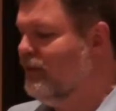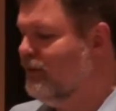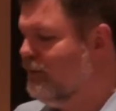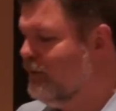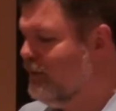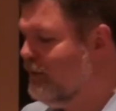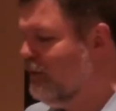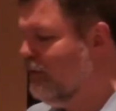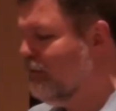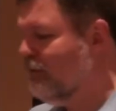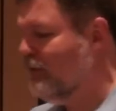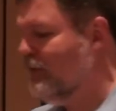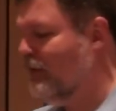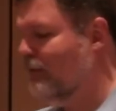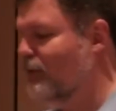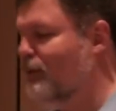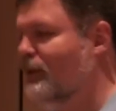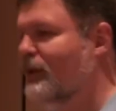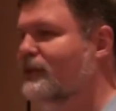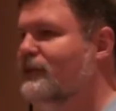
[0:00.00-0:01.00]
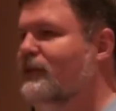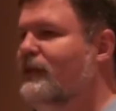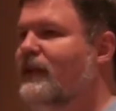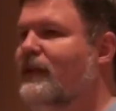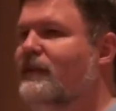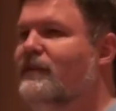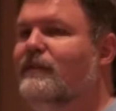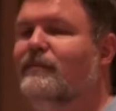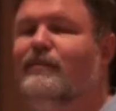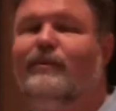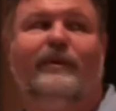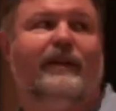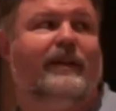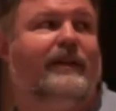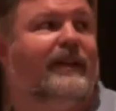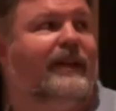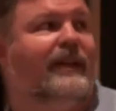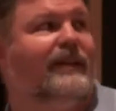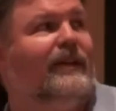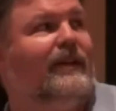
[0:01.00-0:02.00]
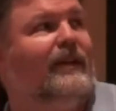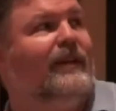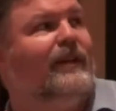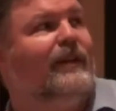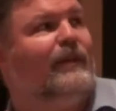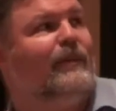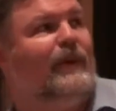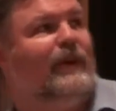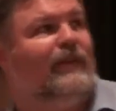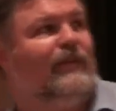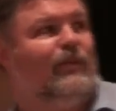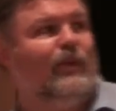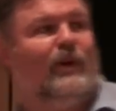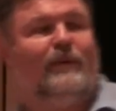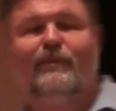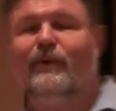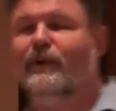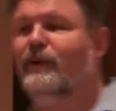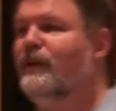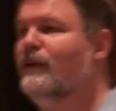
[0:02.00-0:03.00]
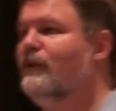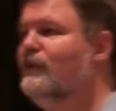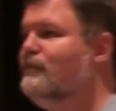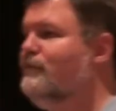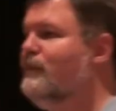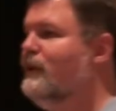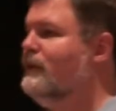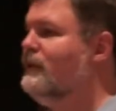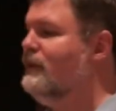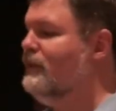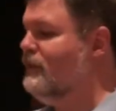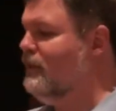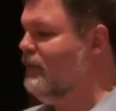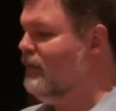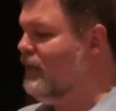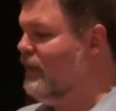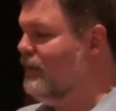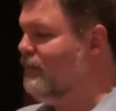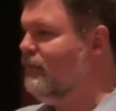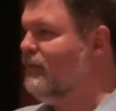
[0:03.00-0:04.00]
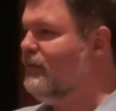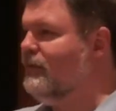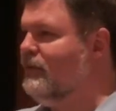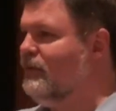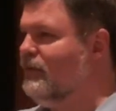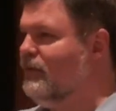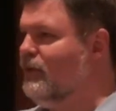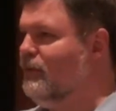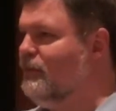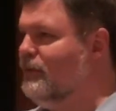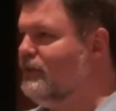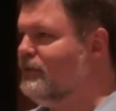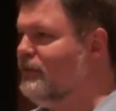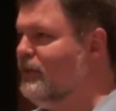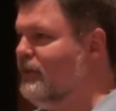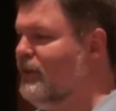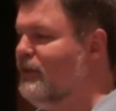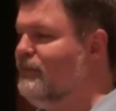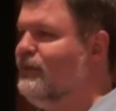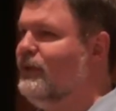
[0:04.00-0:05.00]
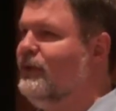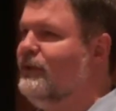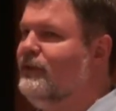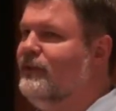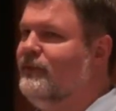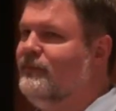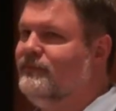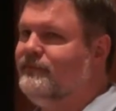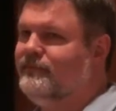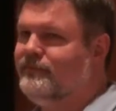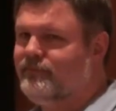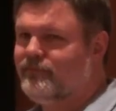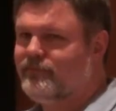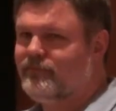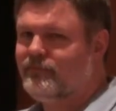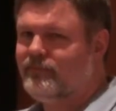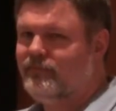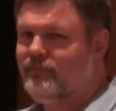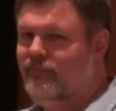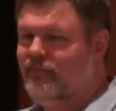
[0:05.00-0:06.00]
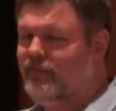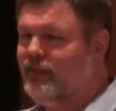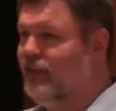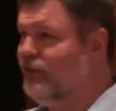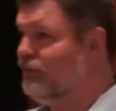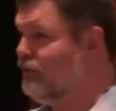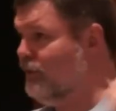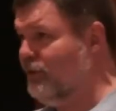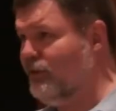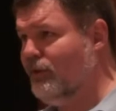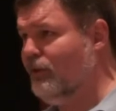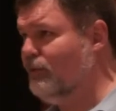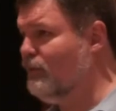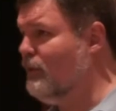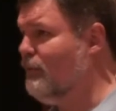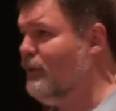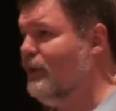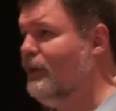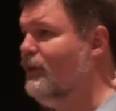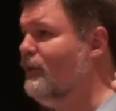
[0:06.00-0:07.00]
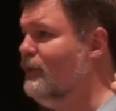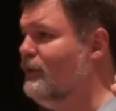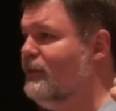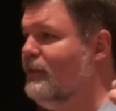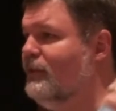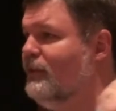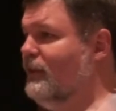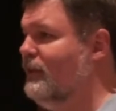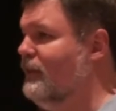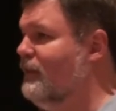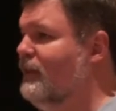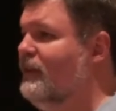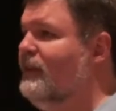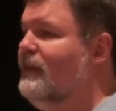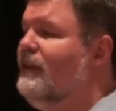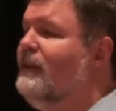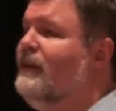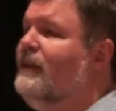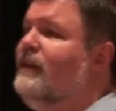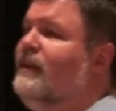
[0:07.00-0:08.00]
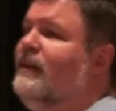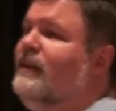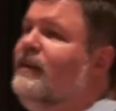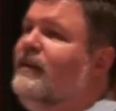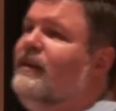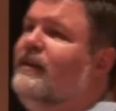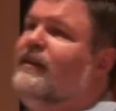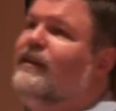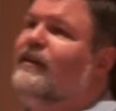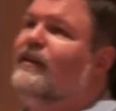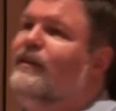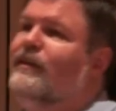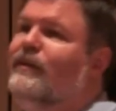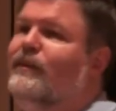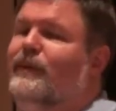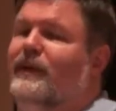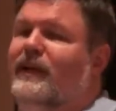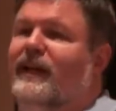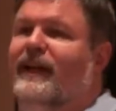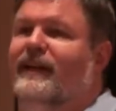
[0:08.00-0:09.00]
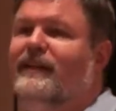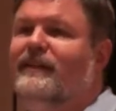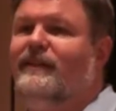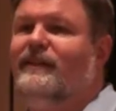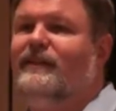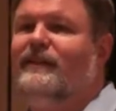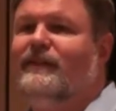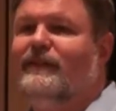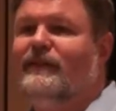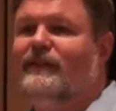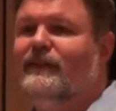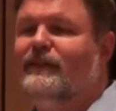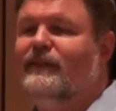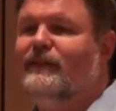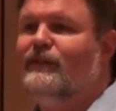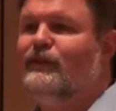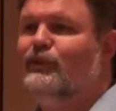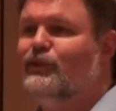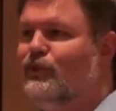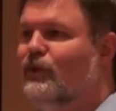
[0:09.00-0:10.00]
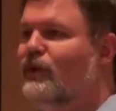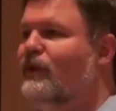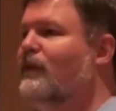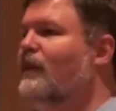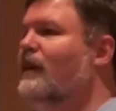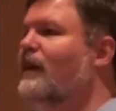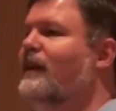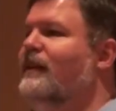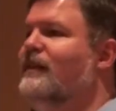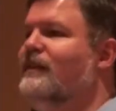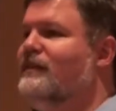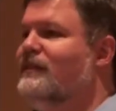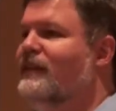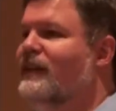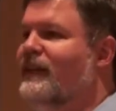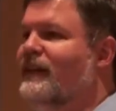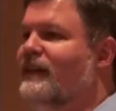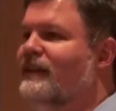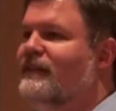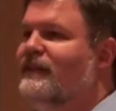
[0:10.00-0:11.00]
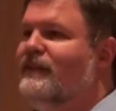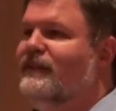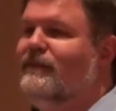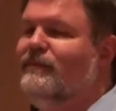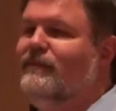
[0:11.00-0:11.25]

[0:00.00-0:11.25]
With O4W, we actually got to the point that we have 1.0 is built into OpenInsight 9.2. It's only called 1.0 internally. We had to draw a line in the sand